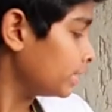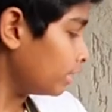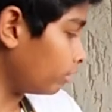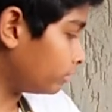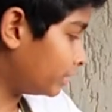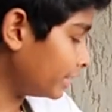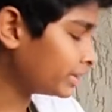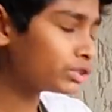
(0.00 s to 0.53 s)

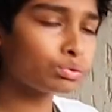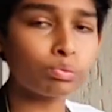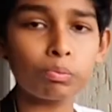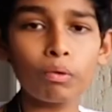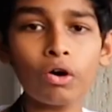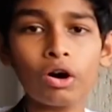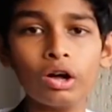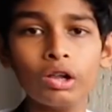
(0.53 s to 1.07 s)
Now this
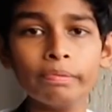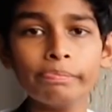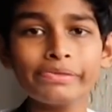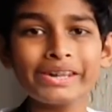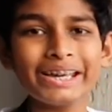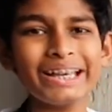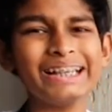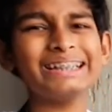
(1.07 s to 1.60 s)
wall
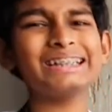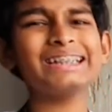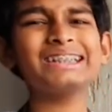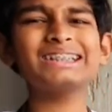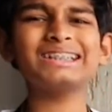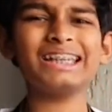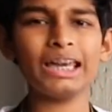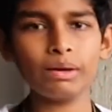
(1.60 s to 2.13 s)
is the
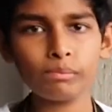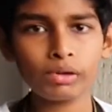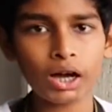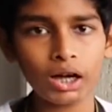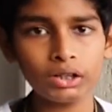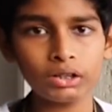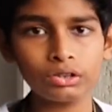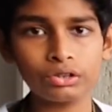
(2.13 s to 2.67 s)
same
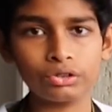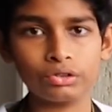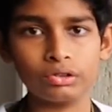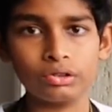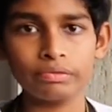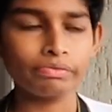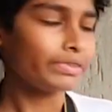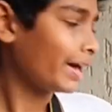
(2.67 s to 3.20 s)
color tone
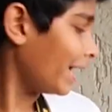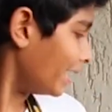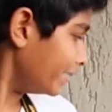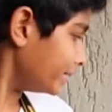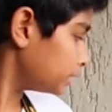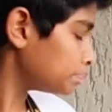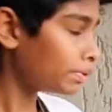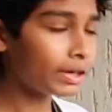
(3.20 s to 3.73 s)
and
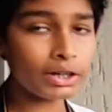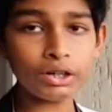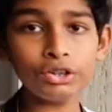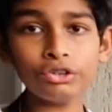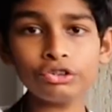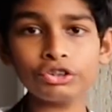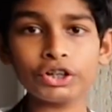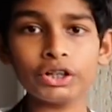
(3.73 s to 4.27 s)
it's pretty
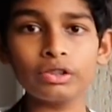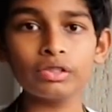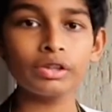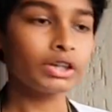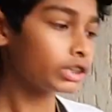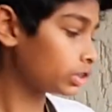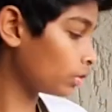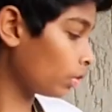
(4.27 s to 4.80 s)
neutral.
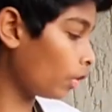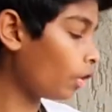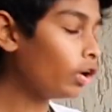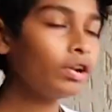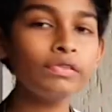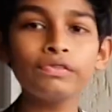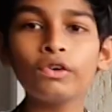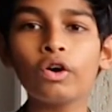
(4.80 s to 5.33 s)
So
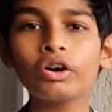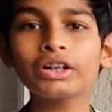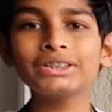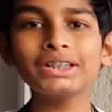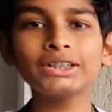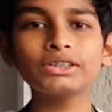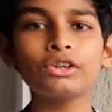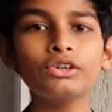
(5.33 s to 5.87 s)
all
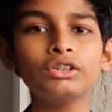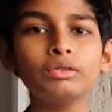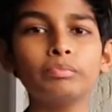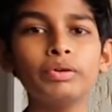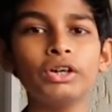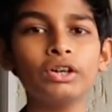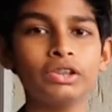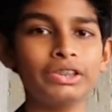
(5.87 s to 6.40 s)
focus is going to
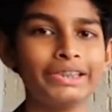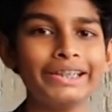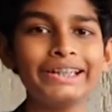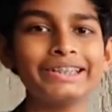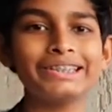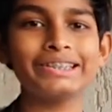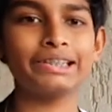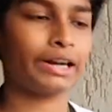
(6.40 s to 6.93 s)
be on
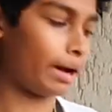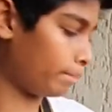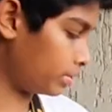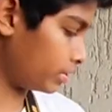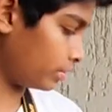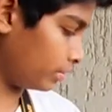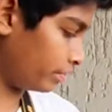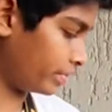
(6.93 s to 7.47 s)
this
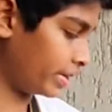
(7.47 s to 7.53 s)
rabbit over